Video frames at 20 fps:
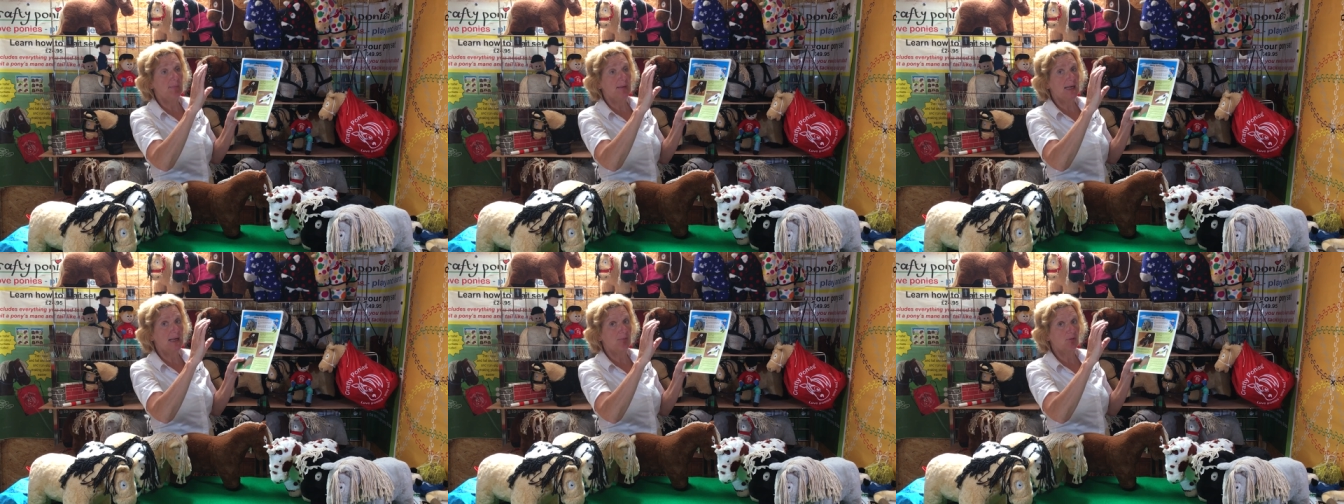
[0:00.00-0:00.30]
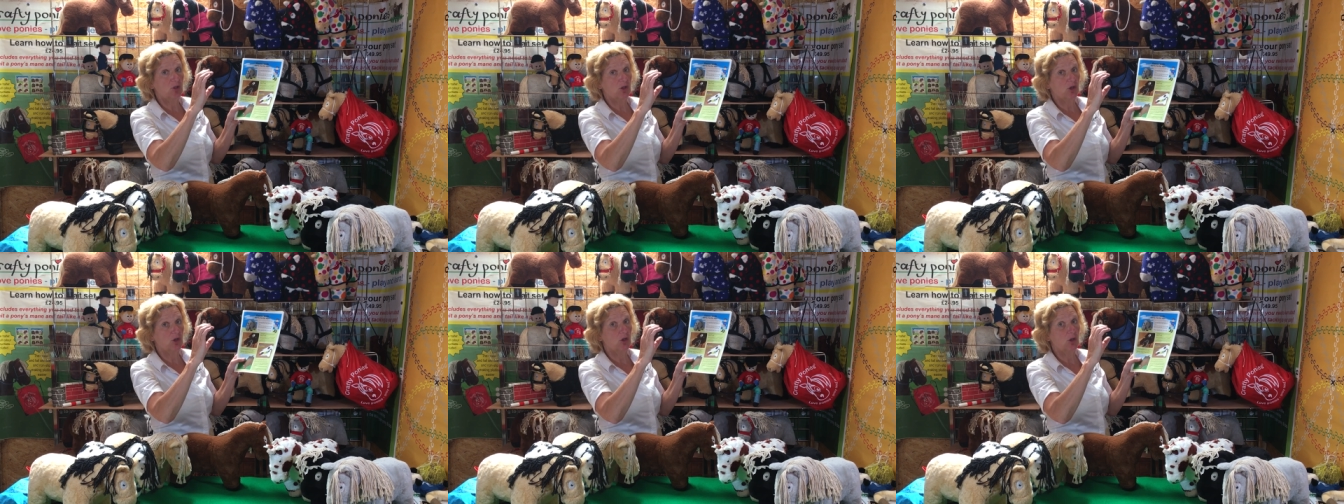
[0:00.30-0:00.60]
being
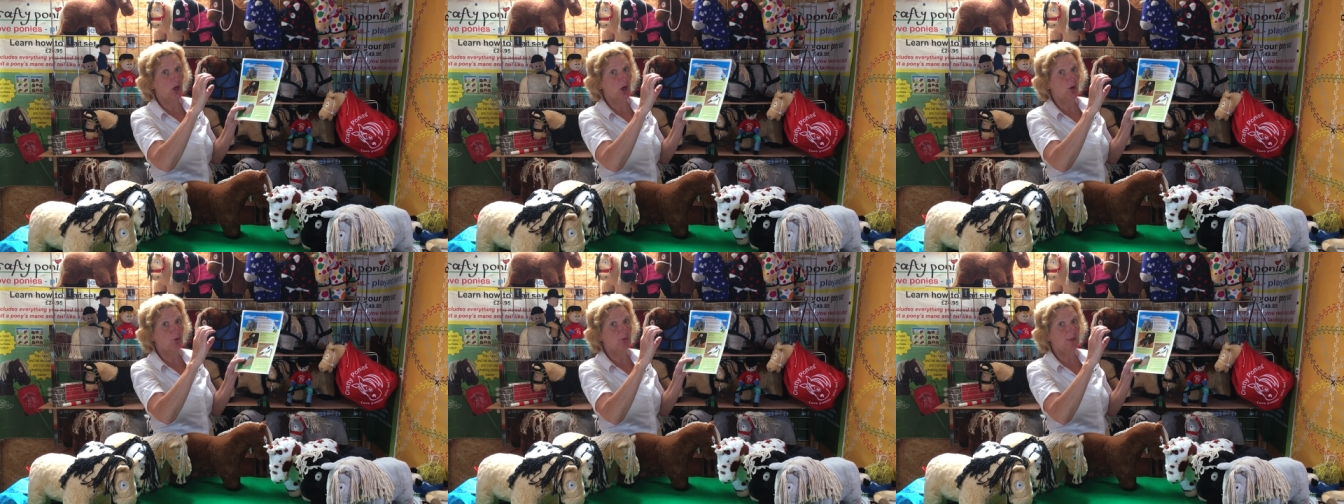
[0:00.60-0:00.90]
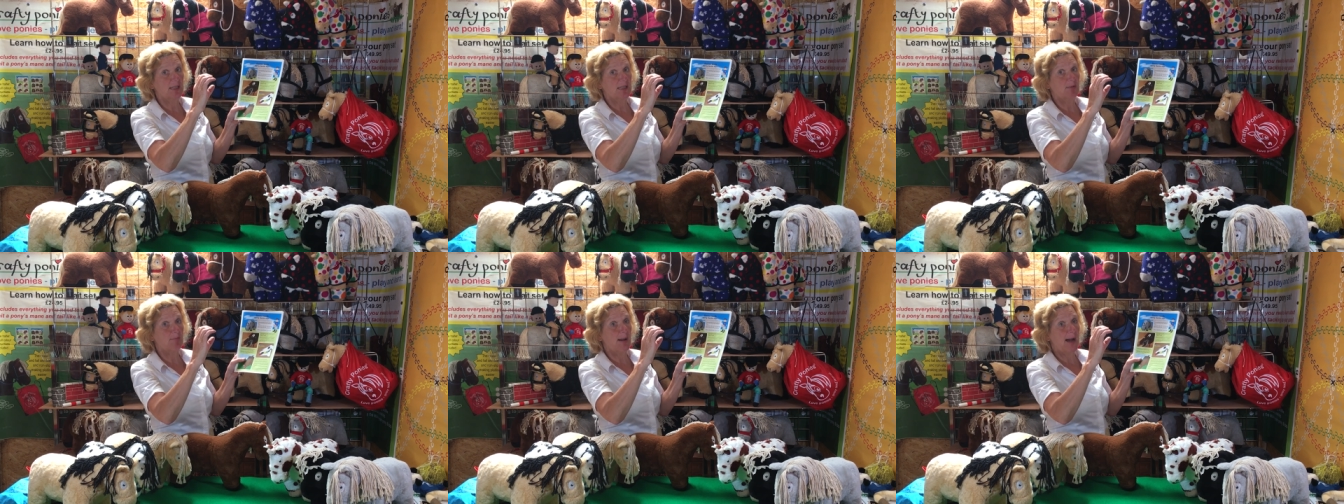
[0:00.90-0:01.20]
able to
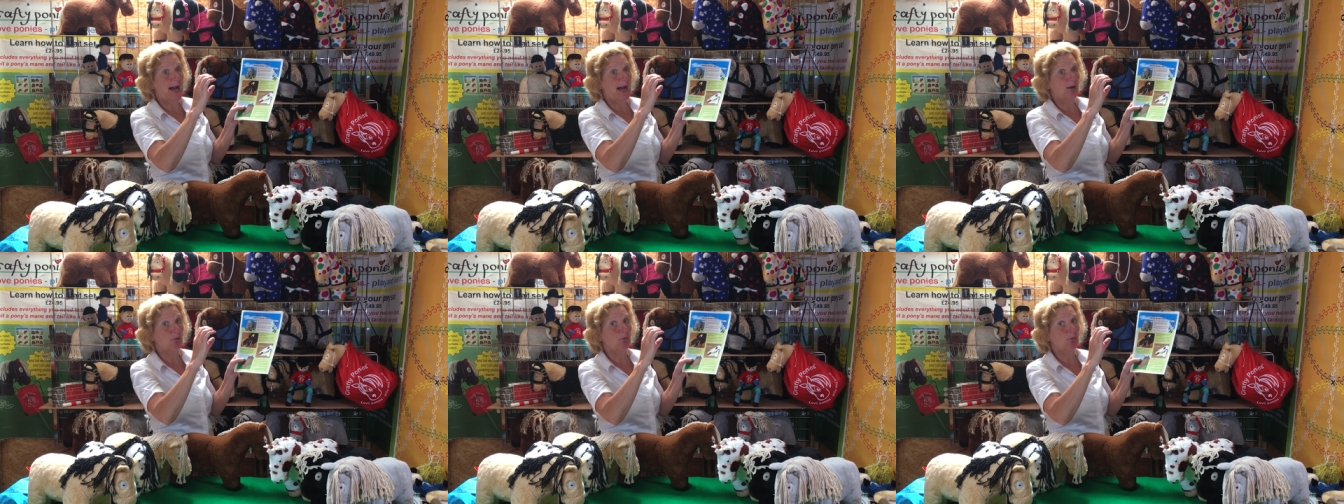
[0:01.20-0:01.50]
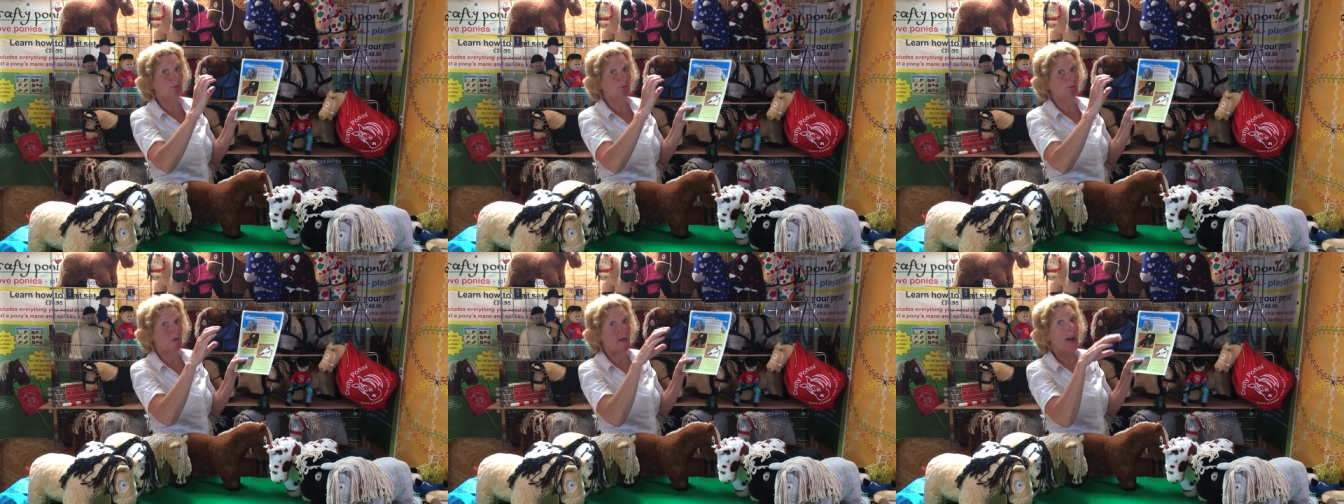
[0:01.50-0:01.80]
close his
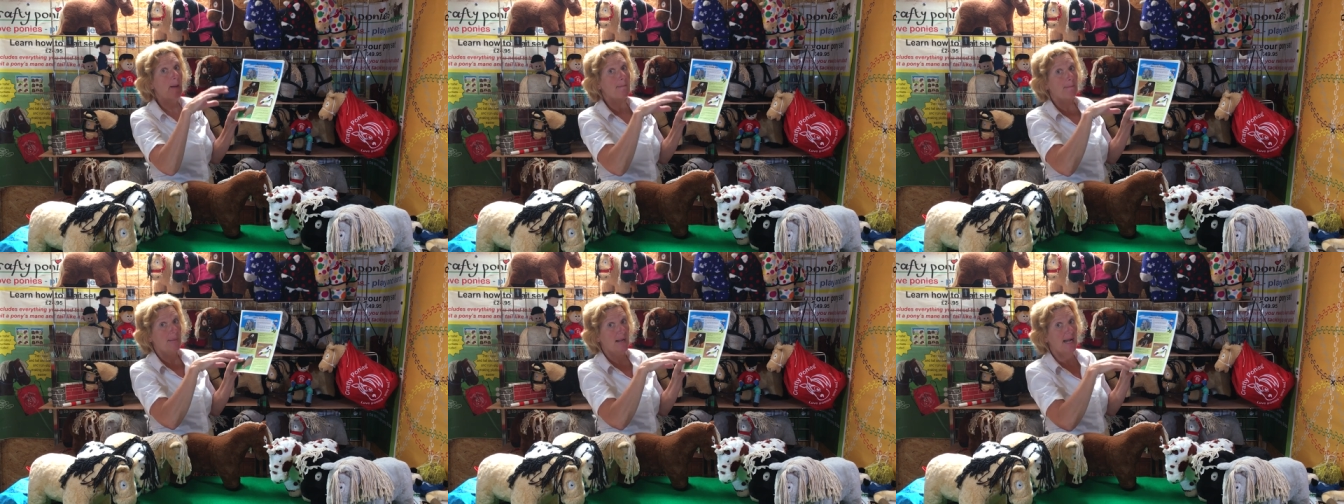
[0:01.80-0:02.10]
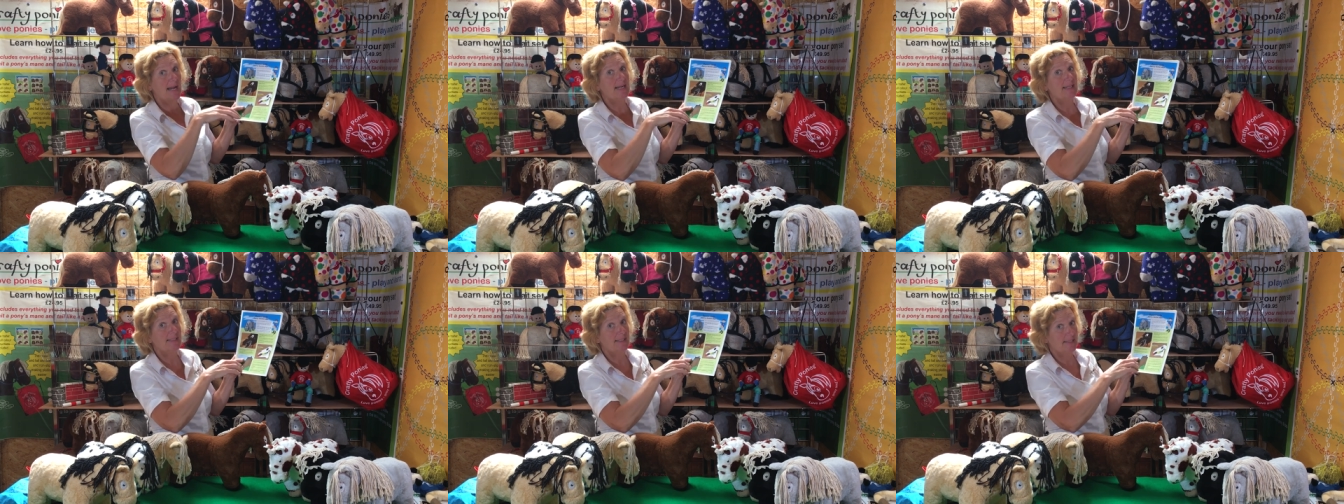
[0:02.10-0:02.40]
mouth and
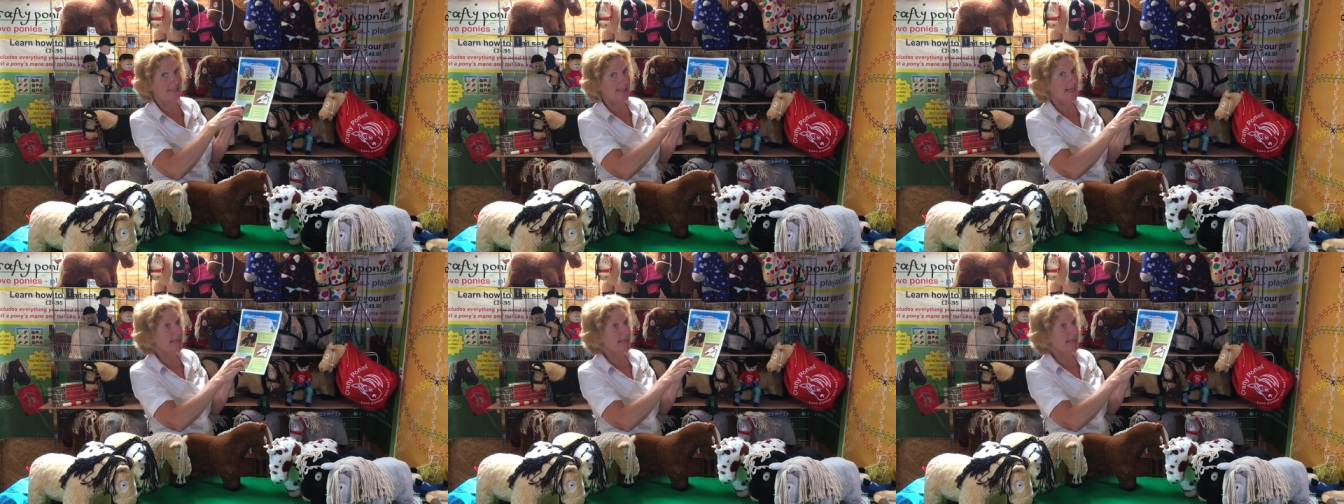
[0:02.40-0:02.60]
bite the